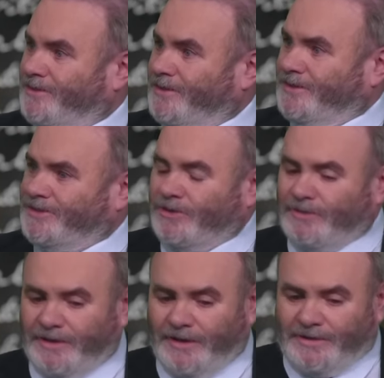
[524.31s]
Yeah.
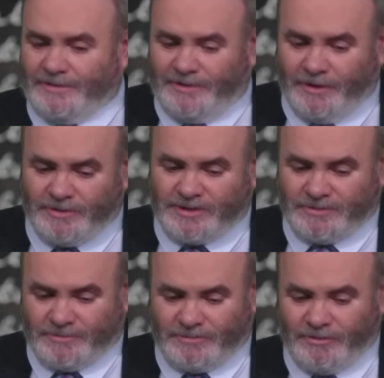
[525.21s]
So those
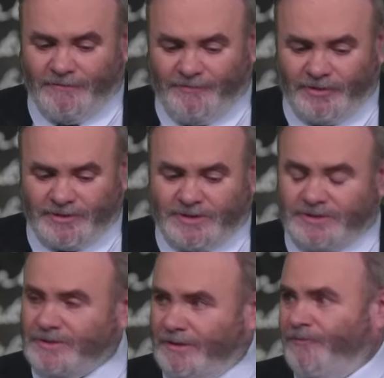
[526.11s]
three
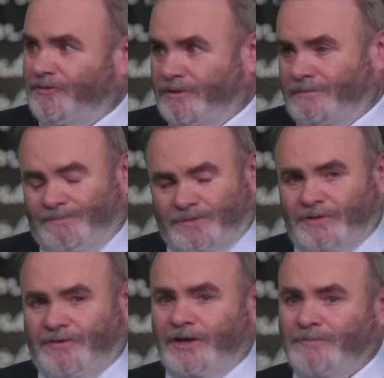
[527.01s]
verses, if, the,
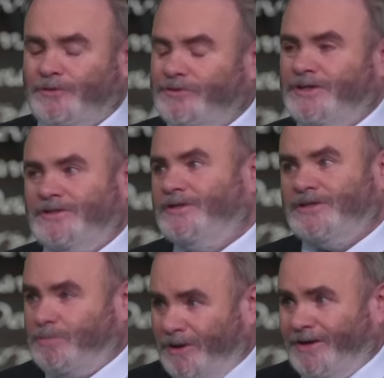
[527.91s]
if Hebrews is
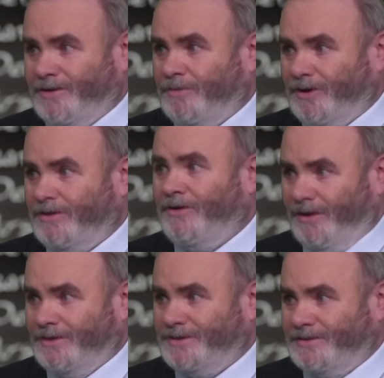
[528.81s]
inspired by
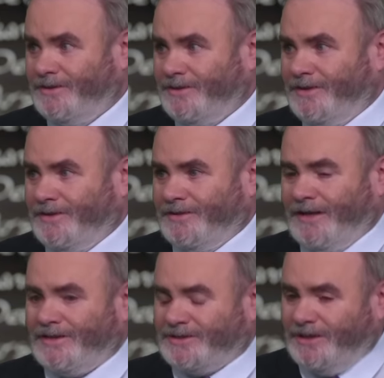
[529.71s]
God, yeah.
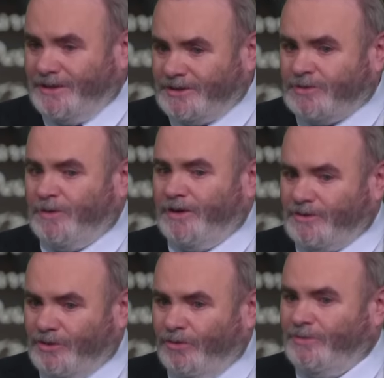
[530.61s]
that's the
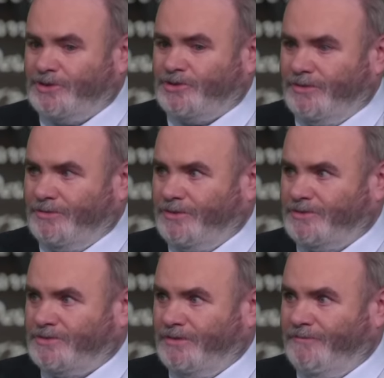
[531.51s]
inspired commentary on
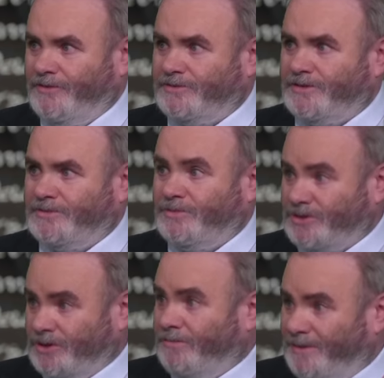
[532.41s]
those three verses,
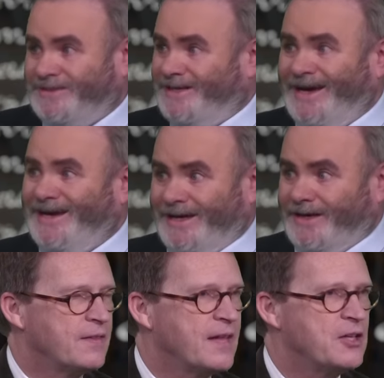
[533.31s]
which are messianic.
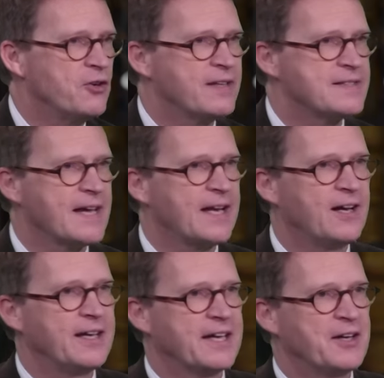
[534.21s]
And then your
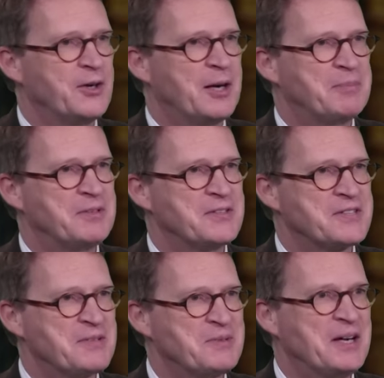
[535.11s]
antennae go up and you
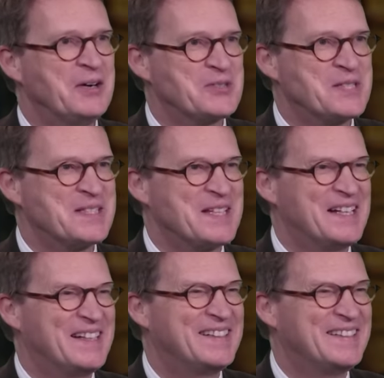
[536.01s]
say, what else is
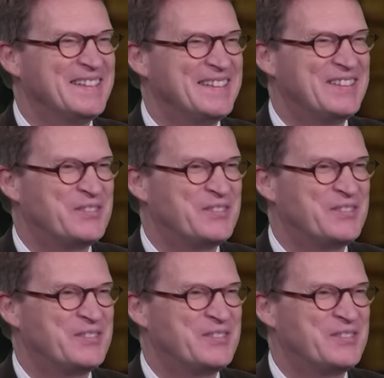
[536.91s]
there? Yeah.